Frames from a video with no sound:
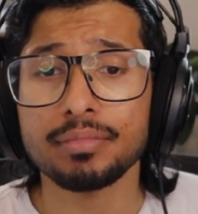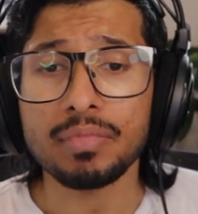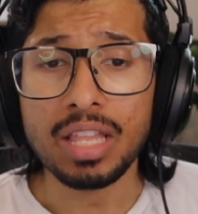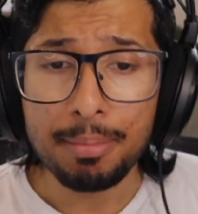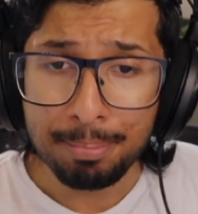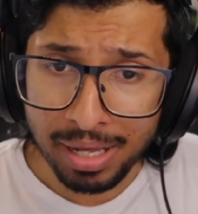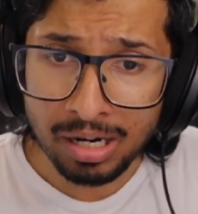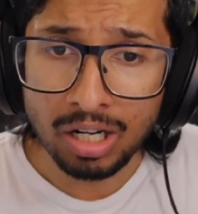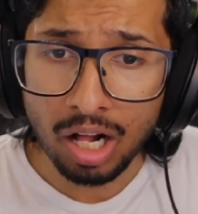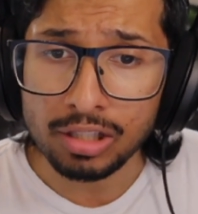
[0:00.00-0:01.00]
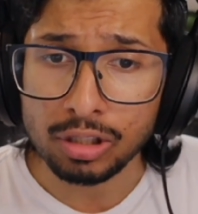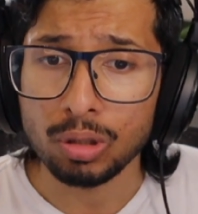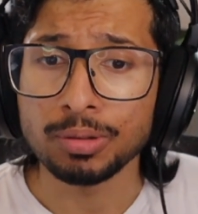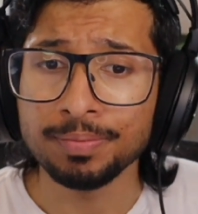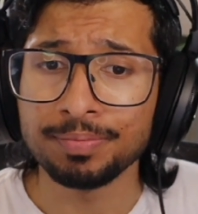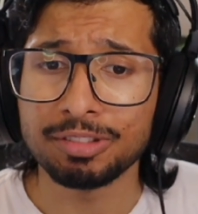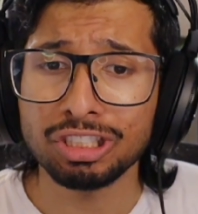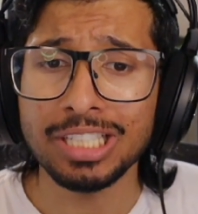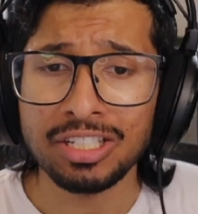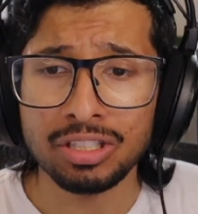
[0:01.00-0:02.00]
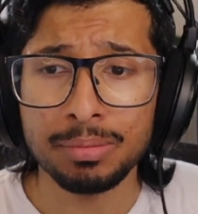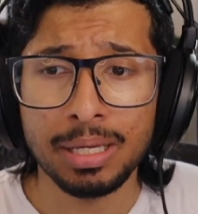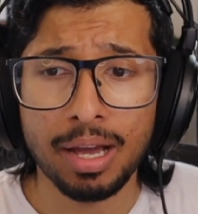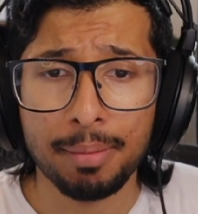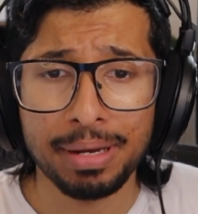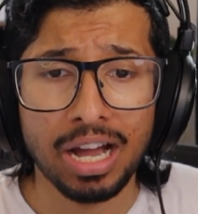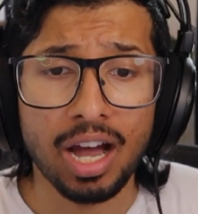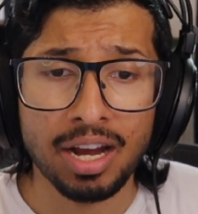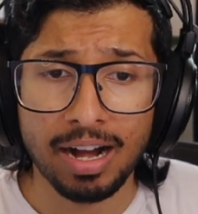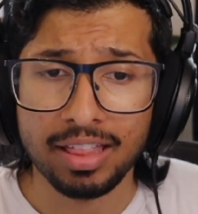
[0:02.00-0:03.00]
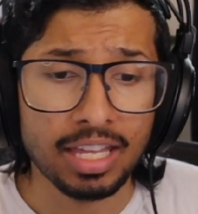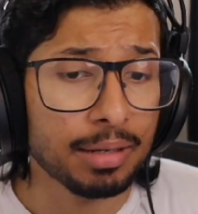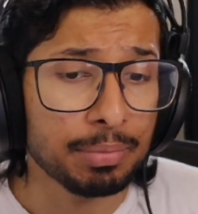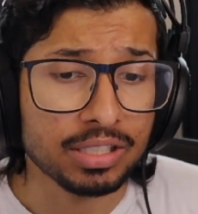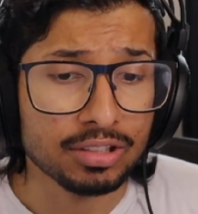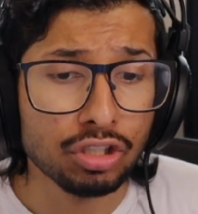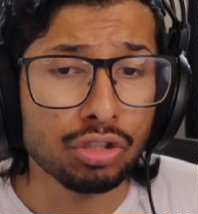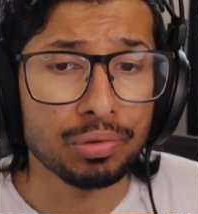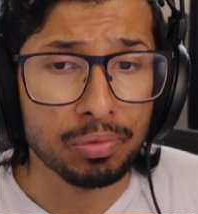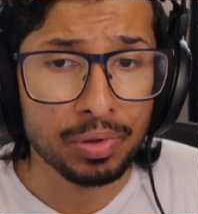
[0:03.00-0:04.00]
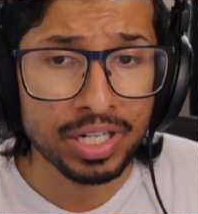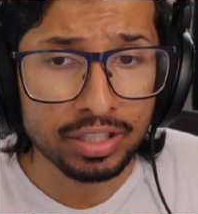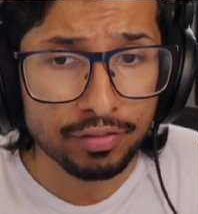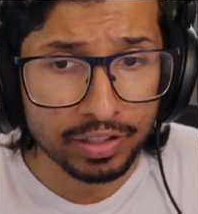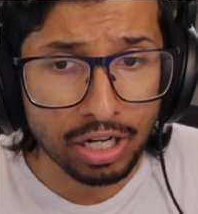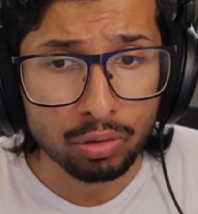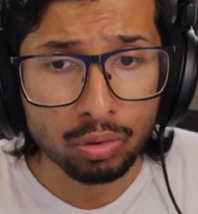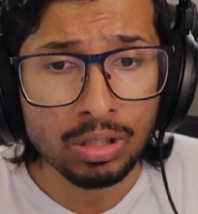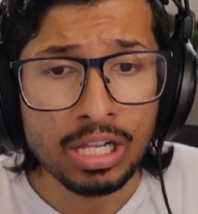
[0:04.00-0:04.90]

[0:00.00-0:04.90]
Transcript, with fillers: BetterCallSol, this should actually be a bit higher, I think, because this is really freaking cool.